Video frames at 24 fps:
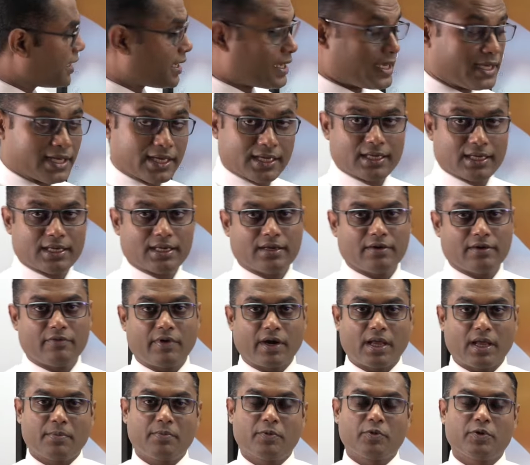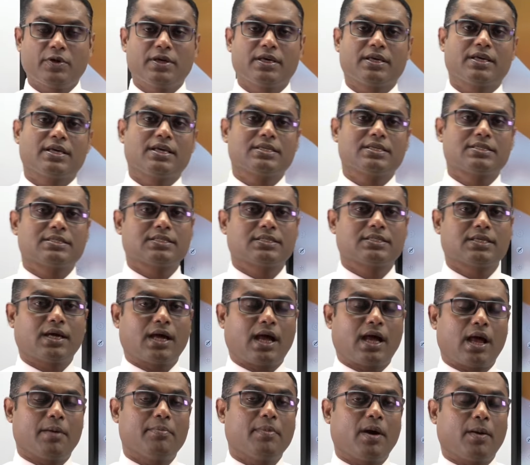Here what I'm doing is
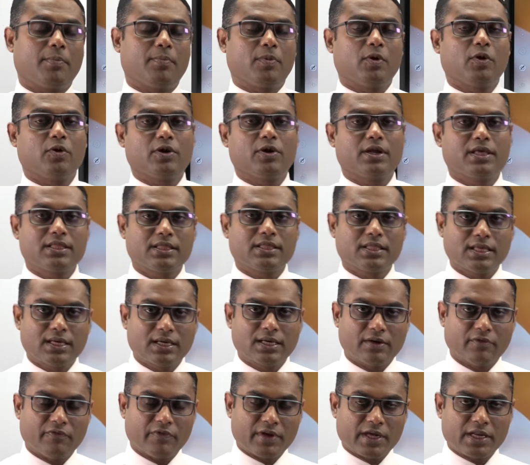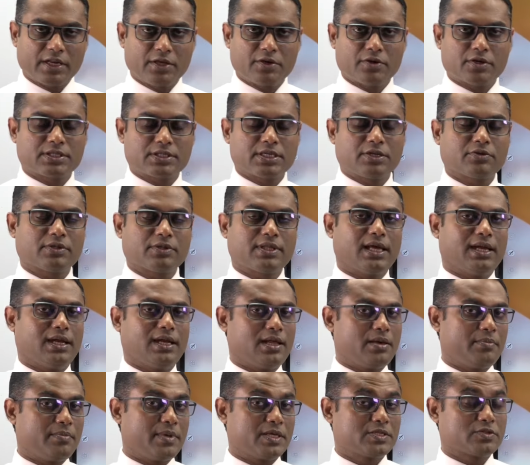I'm uploading the videos into the
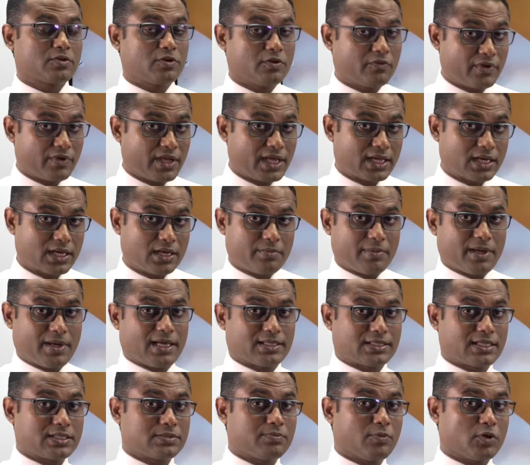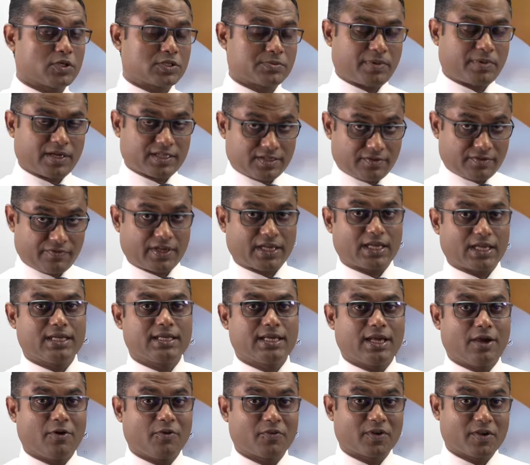LMS on weekly basis, more
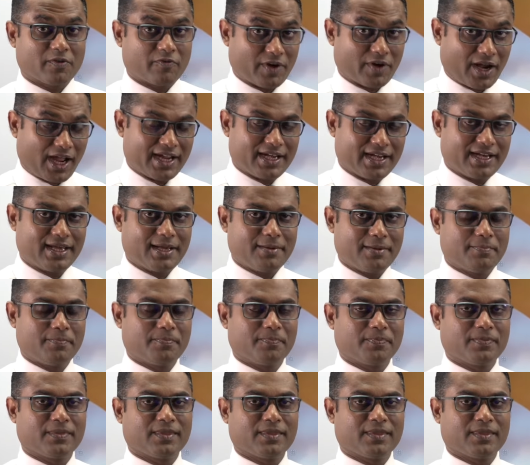specifically every Friday.